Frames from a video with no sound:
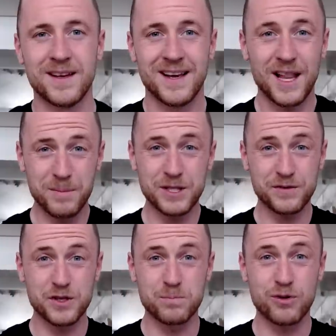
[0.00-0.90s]
Elements of
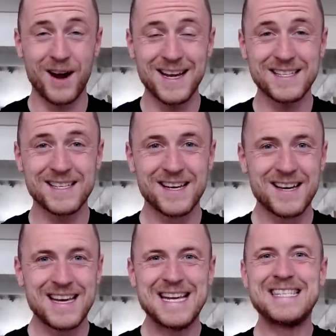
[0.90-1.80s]
surprise
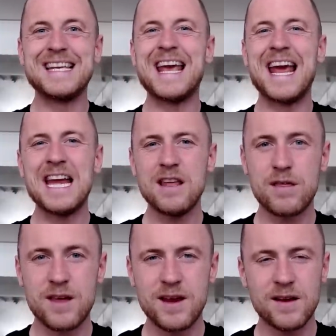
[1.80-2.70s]
is
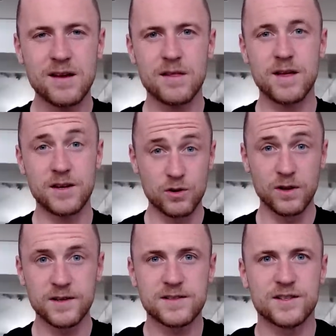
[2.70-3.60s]
anything that your
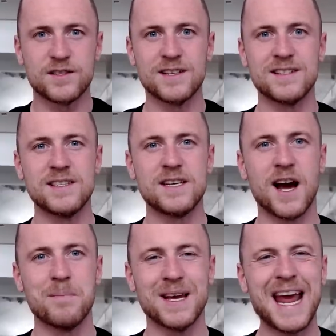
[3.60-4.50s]
listeners didn't see
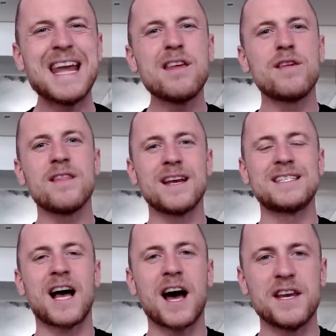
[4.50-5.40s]
coming, anything that is
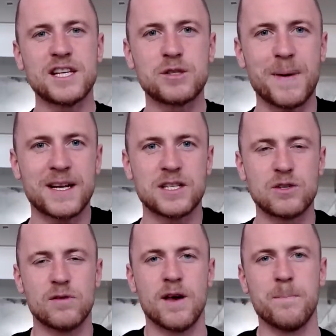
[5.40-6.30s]
unexpected
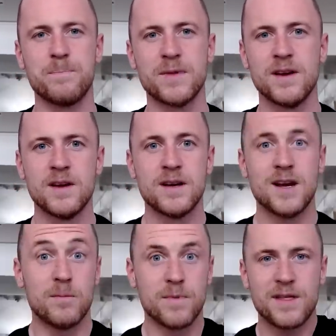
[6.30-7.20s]
to them.
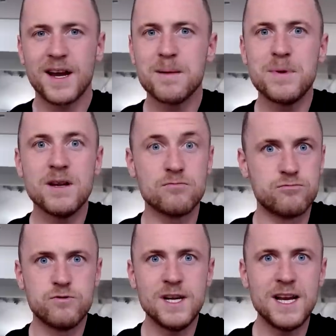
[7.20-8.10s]
Now, that can be
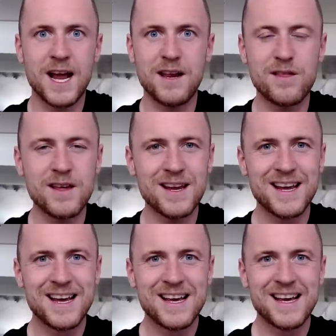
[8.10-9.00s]
really anything
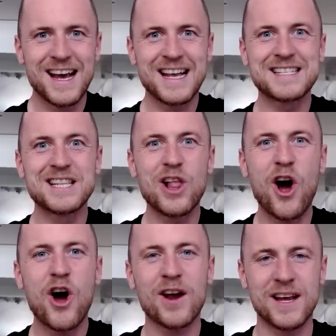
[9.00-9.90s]
as
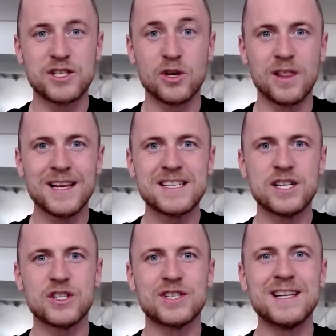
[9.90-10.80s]
long as your
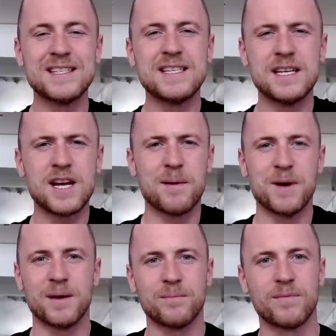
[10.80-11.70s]
listeners didn't see it
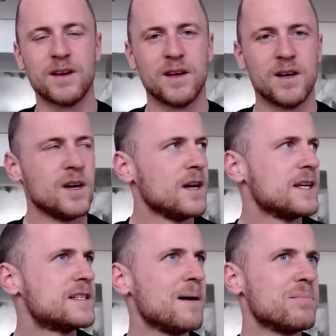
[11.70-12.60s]
coming.
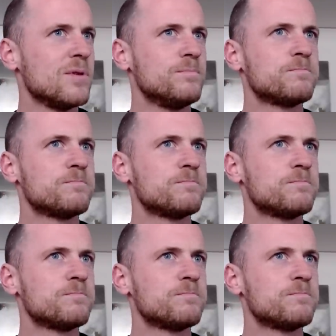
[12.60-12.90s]
Example,